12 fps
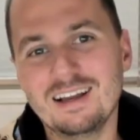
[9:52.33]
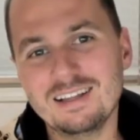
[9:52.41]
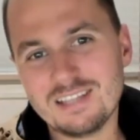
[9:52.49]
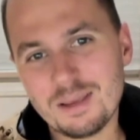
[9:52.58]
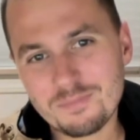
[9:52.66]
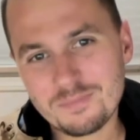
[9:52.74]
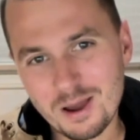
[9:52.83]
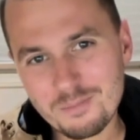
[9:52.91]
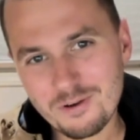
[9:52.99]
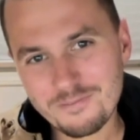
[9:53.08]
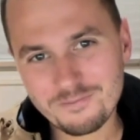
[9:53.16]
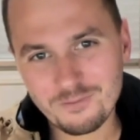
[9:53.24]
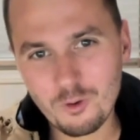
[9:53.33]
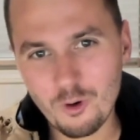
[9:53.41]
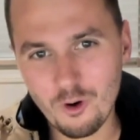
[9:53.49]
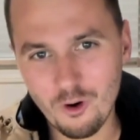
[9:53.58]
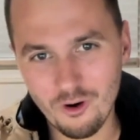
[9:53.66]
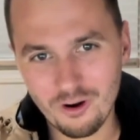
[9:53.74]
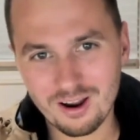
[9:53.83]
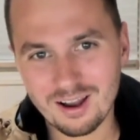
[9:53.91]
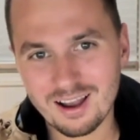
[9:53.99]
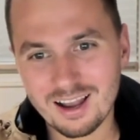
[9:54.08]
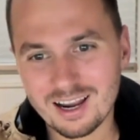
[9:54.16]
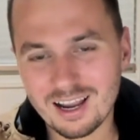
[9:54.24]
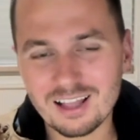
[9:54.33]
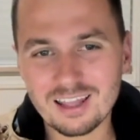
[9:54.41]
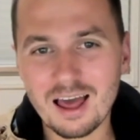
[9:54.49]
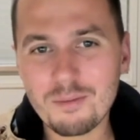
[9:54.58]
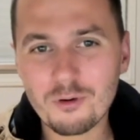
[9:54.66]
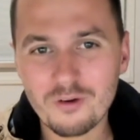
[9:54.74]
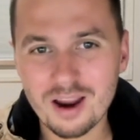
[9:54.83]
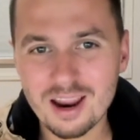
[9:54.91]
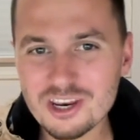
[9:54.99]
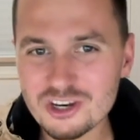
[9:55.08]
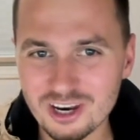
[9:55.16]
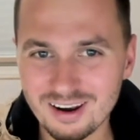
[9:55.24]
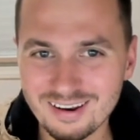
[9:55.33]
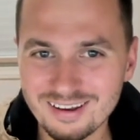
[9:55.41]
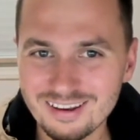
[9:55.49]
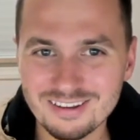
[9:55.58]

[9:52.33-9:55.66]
Tip number four collaboration.